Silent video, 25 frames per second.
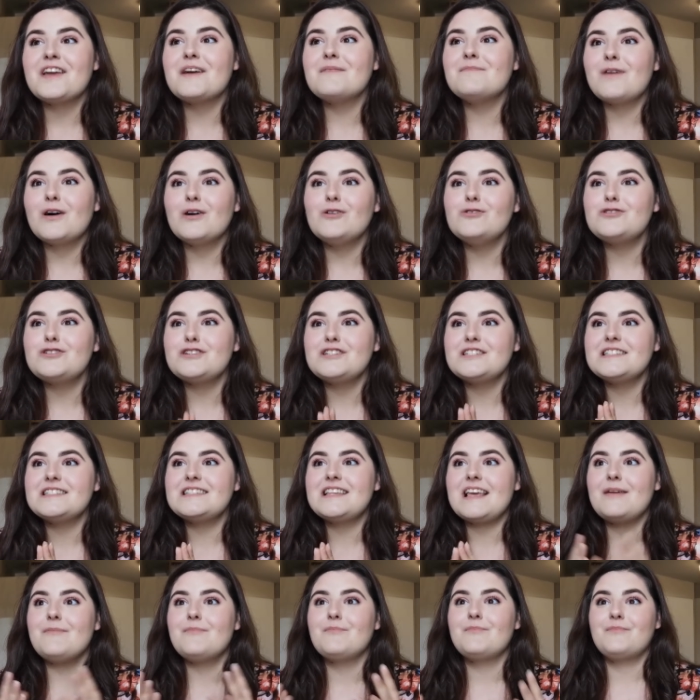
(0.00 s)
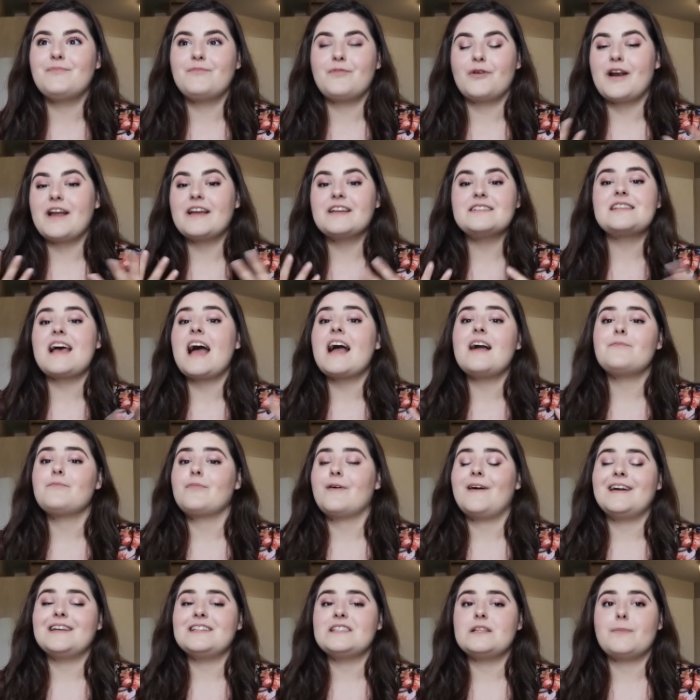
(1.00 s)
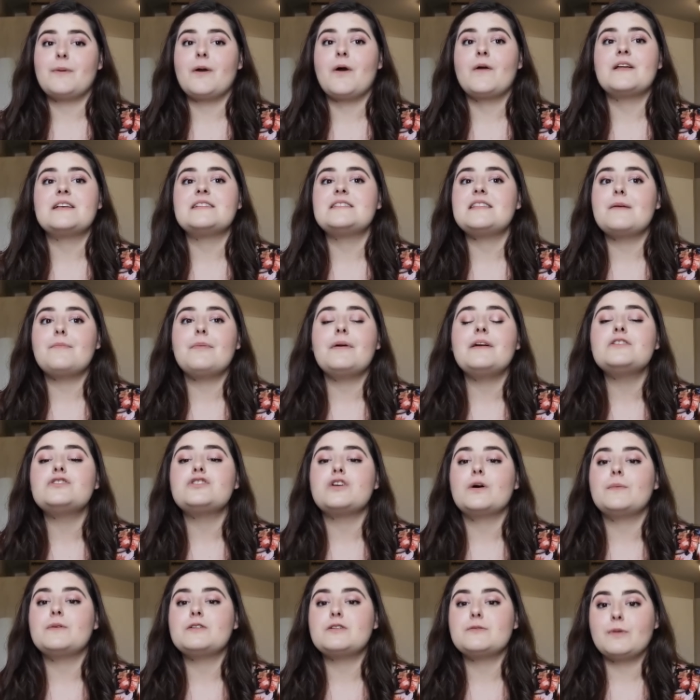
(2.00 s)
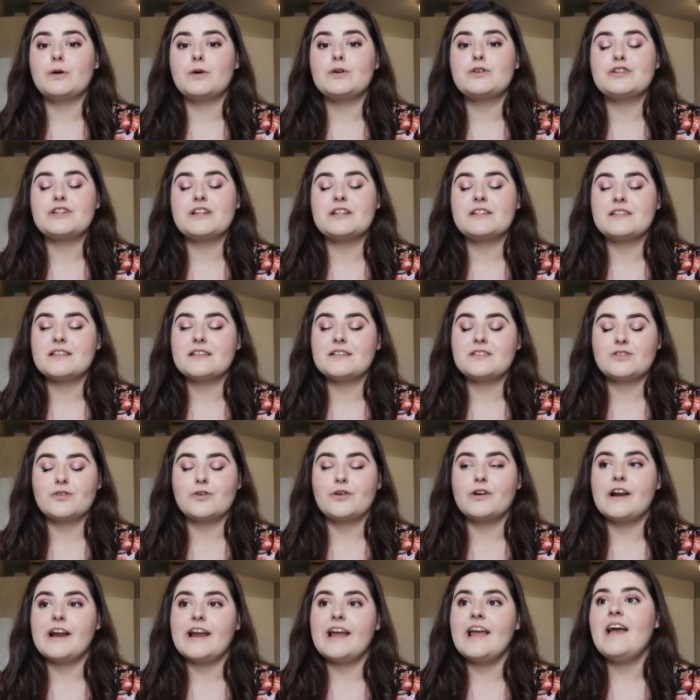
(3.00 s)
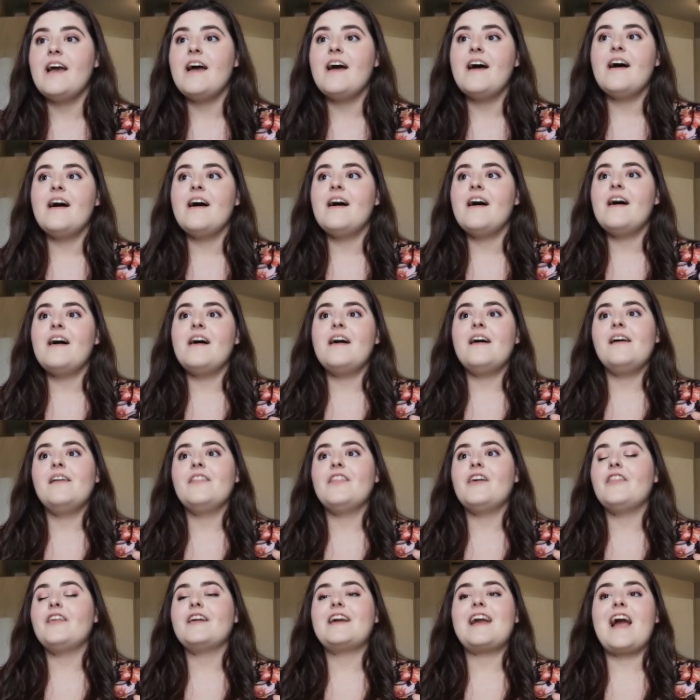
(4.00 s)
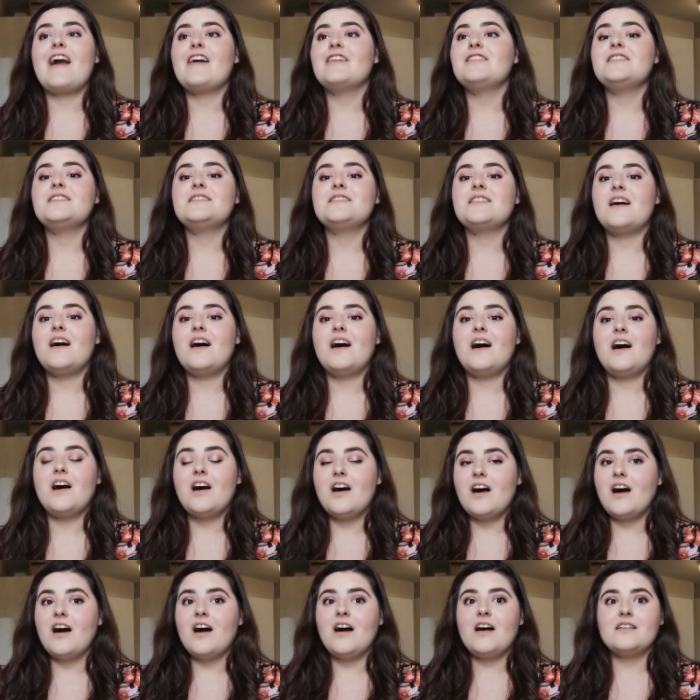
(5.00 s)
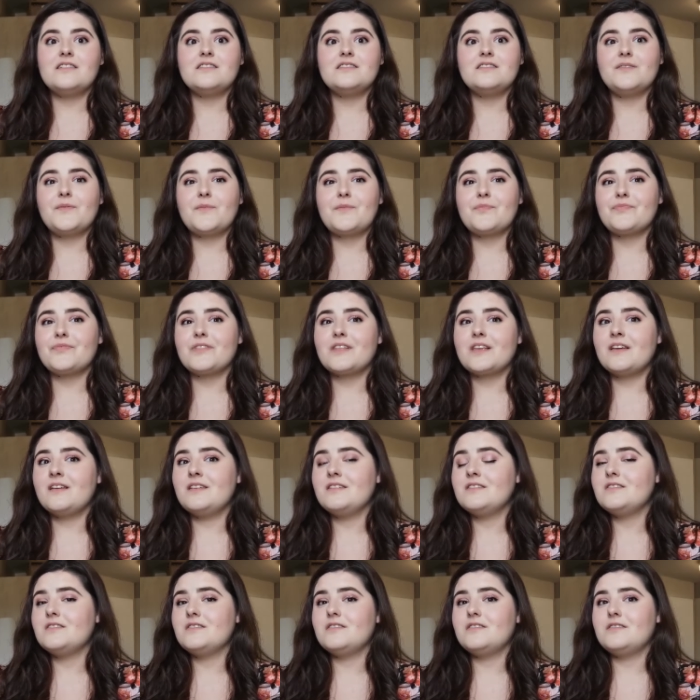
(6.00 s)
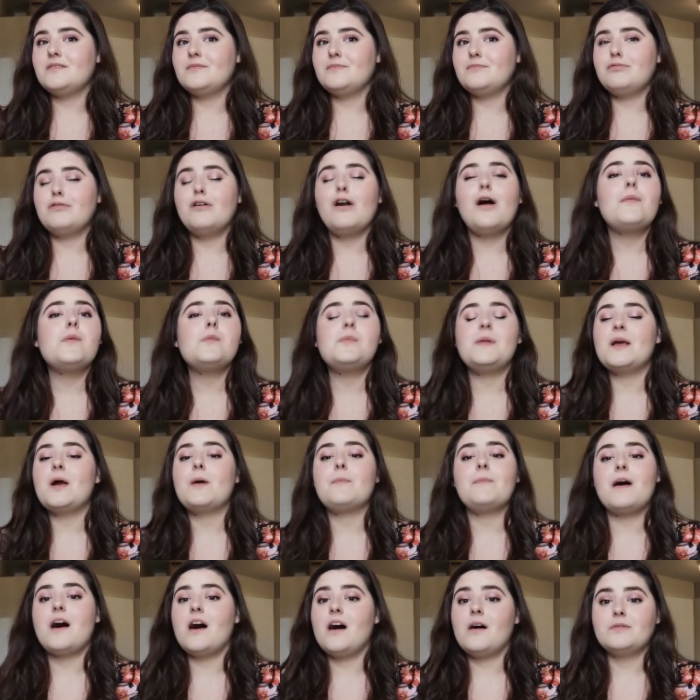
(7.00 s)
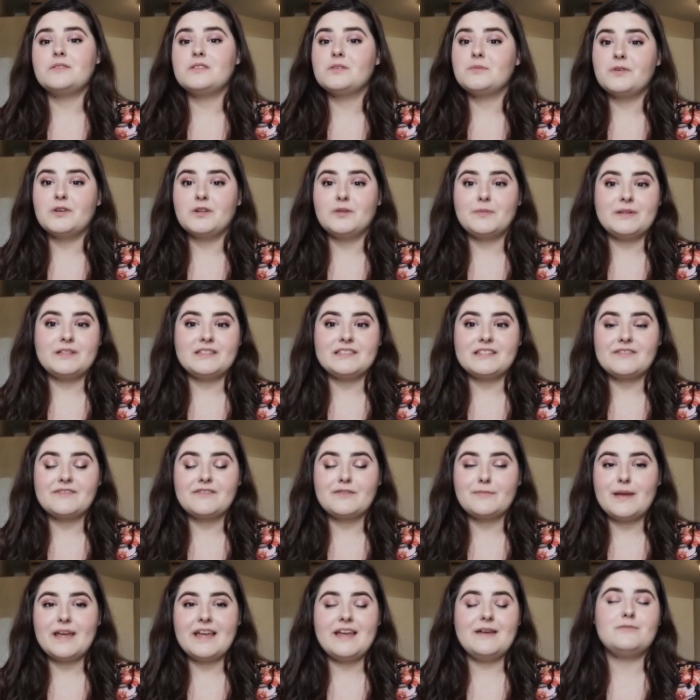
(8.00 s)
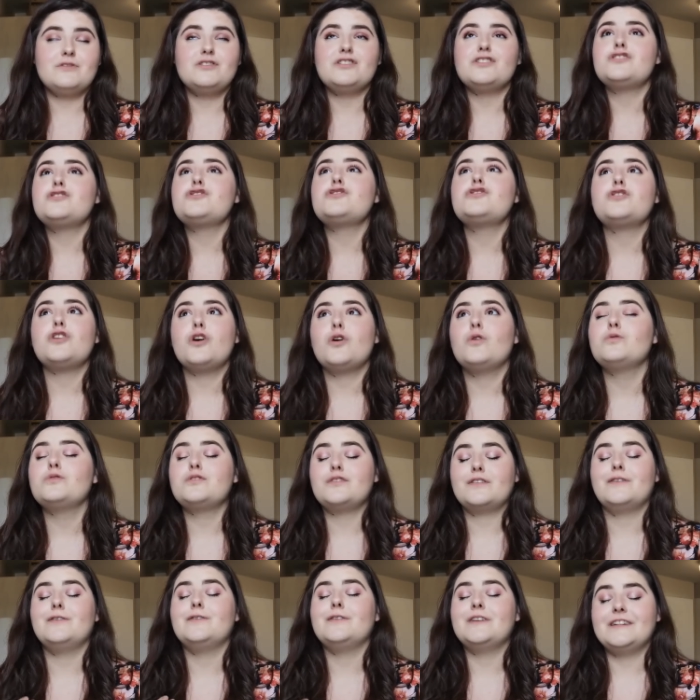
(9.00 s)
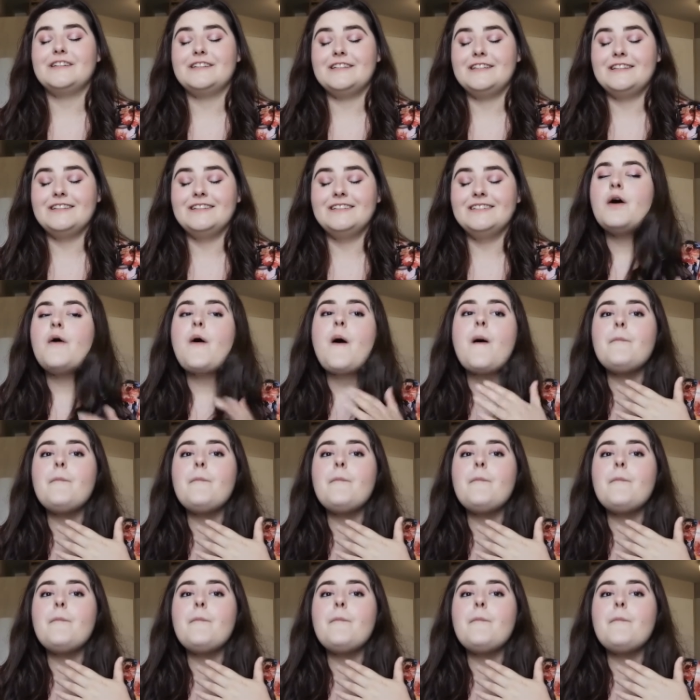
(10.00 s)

The emotions he brings, and Bryce, to be honest, they bring so much emotion into this story that the characters are probably on par with the world building for me. It was just so good.